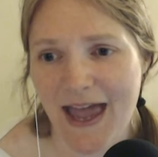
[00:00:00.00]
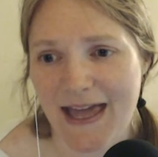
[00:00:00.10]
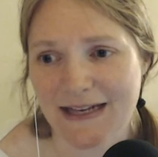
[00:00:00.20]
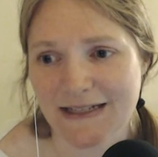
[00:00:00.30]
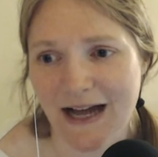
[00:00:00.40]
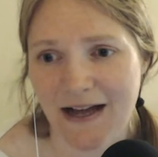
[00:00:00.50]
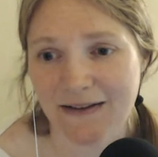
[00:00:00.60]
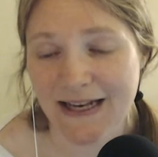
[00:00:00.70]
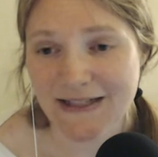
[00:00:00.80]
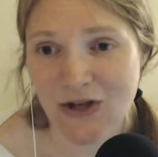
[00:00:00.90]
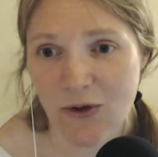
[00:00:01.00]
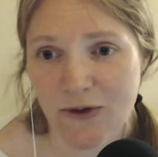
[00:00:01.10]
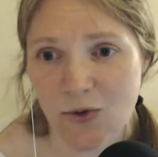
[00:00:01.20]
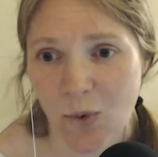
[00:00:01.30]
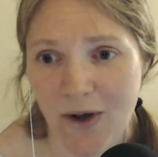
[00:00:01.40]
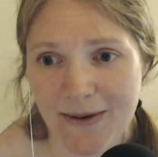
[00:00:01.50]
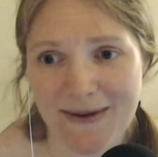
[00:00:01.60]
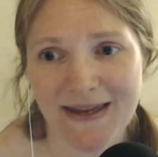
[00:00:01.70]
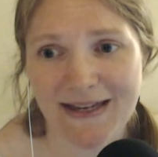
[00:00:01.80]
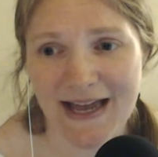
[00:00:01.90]
and let us know that you want to
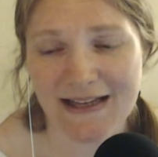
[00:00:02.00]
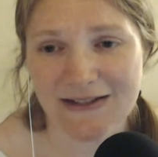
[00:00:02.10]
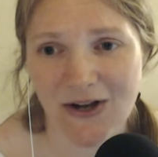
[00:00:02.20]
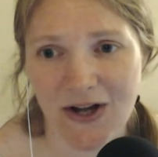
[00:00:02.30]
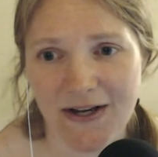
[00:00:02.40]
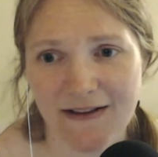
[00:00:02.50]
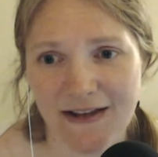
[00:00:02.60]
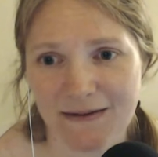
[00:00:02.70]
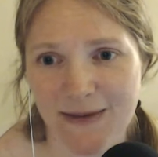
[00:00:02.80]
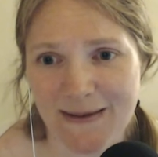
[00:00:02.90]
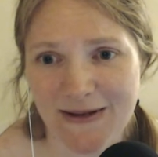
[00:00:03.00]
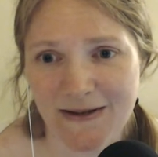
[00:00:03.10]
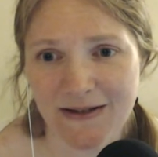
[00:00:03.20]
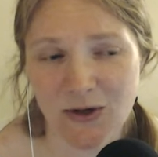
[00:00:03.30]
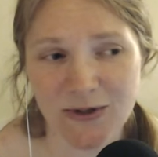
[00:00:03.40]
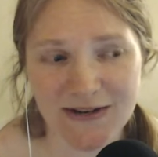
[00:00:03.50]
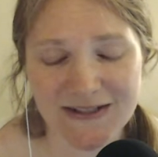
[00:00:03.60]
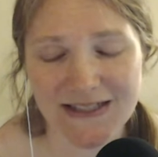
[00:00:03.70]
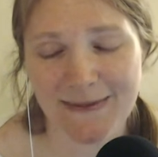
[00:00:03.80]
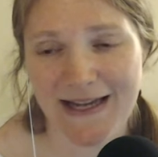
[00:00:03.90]
be a guest on, and then maybe give
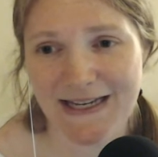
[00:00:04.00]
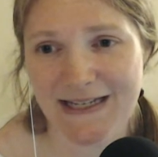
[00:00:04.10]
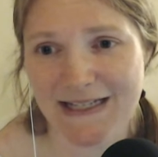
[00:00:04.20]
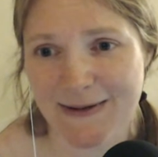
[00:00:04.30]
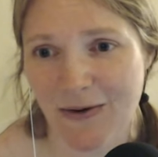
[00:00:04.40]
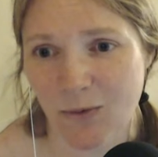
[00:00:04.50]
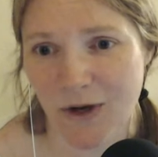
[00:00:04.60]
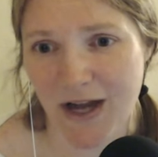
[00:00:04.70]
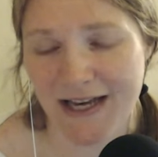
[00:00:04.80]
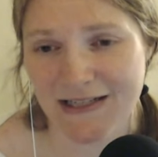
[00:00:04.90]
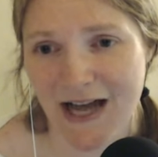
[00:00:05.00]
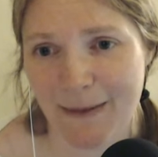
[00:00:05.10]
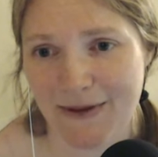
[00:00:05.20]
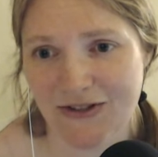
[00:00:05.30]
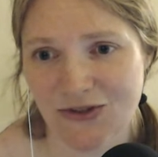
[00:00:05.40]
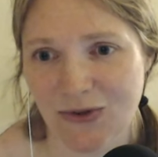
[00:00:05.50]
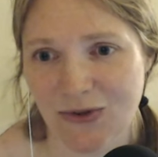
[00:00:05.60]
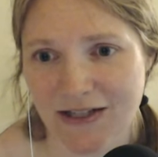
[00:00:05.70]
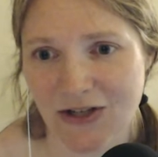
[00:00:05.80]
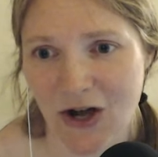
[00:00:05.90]
us some ideas about what kind of topics you'd
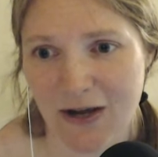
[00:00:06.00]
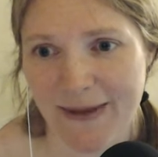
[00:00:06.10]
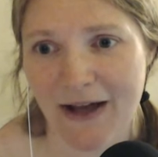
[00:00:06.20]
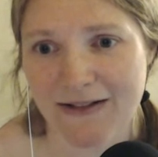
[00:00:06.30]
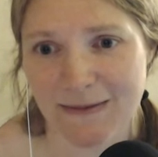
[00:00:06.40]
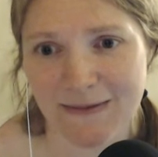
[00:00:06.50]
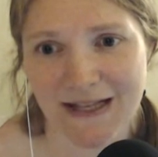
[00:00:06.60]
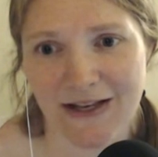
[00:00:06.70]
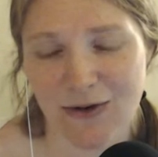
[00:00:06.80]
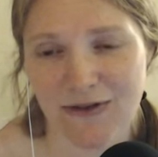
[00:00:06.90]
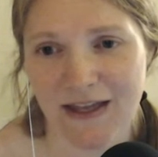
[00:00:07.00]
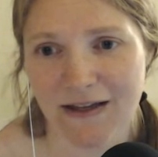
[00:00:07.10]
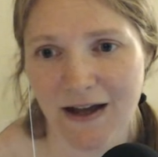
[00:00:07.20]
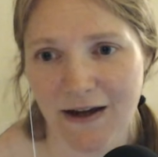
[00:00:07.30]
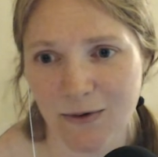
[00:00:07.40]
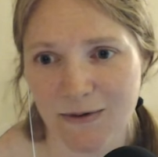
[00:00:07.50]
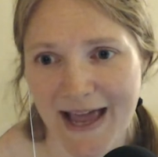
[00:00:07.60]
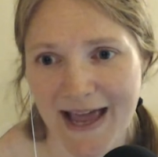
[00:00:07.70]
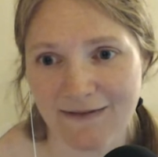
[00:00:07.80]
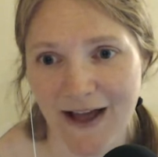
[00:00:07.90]
like to talk about, something that you think would
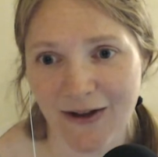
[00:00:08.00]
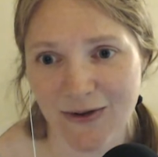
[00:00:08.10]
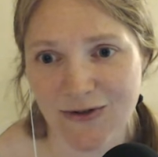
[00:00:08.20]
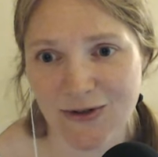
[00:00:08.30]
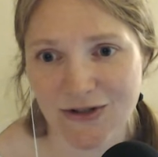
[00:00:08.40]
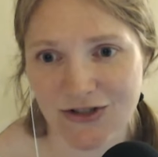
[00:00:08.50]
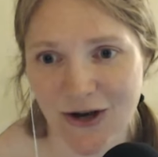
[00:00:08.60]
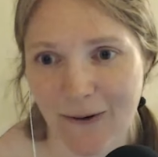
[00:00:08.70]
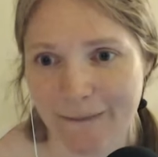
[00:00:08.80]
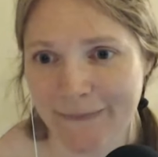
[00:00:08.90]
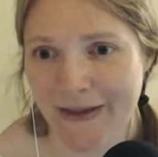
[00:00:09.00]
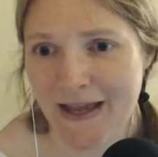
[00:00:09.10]
add value to the show,